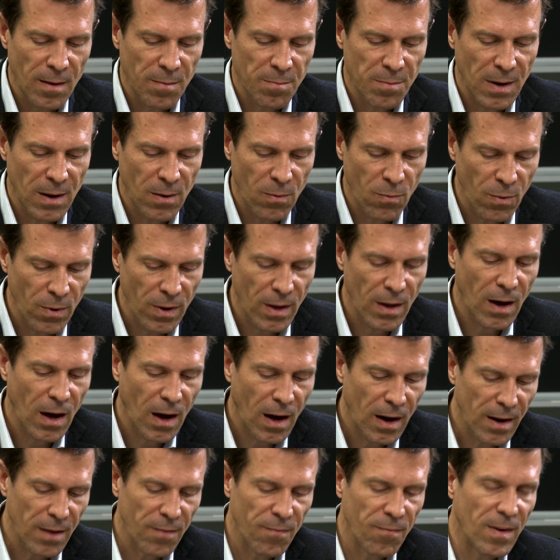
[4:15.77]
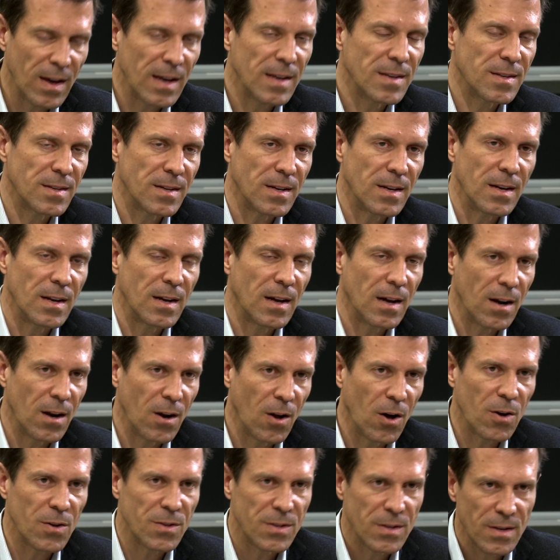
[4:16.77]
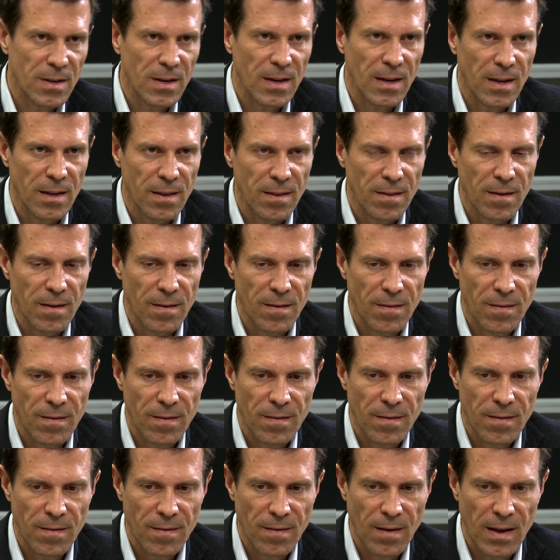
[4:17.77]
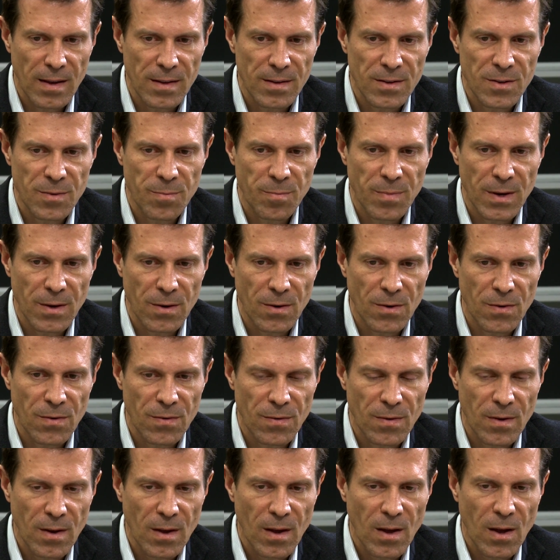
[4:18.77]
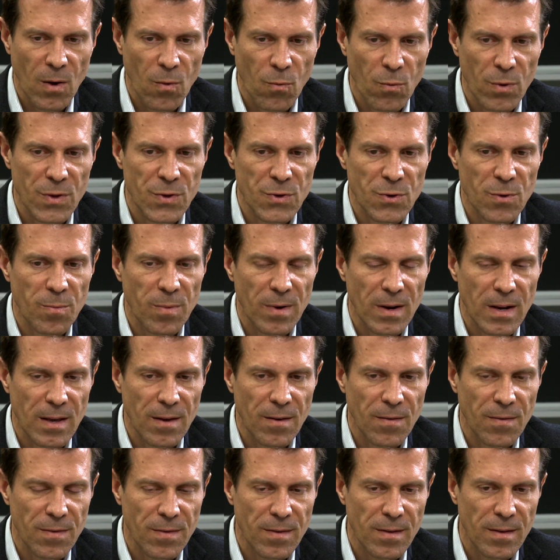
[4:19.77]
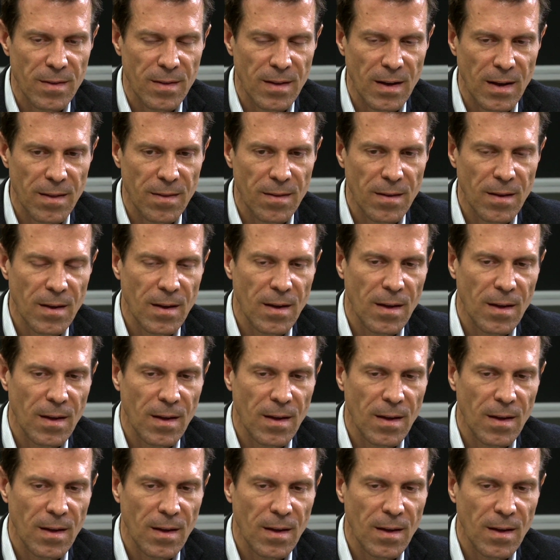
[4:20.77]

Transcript: but we are investing a lot in this sense because we do believe that